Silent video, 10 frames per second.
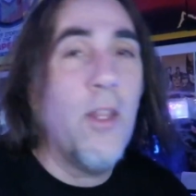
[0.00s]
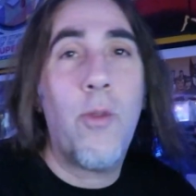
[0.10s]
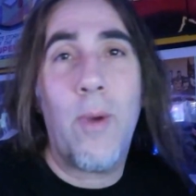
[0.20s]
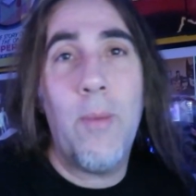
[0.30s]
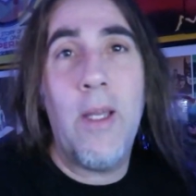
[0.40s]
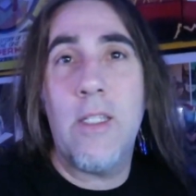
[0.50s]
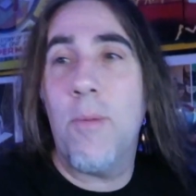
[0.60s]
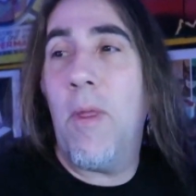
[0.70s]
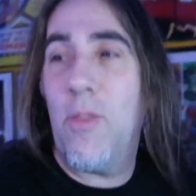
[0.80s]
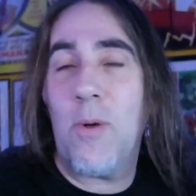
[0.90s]
Three weeks.
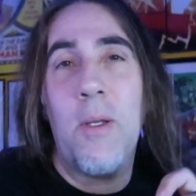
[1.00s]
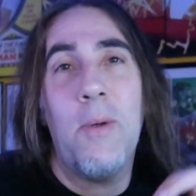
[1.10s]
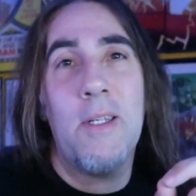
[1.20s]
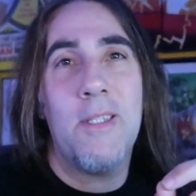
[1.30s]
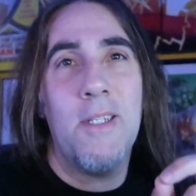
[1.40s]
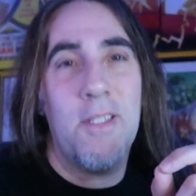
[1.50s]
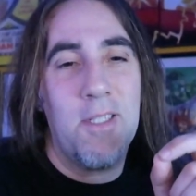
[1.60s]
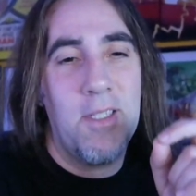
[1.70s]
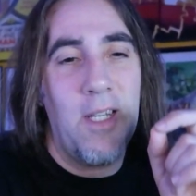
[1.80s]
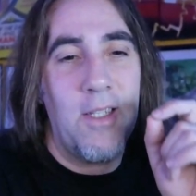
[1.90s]
It's been three weeks since
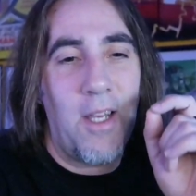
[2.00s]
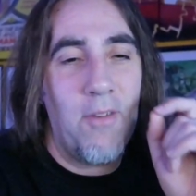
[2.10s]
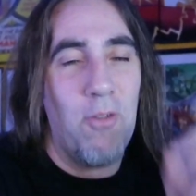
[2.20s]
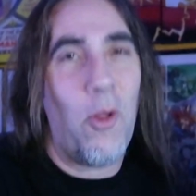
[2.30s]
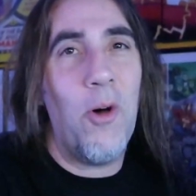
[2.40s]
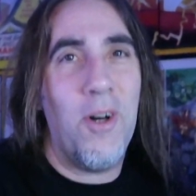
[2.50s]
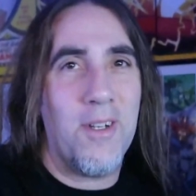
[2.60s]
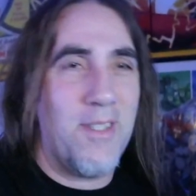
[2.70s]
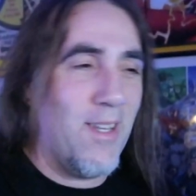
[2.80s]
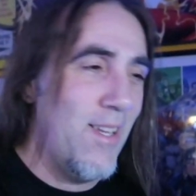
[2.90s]
since I vlogged.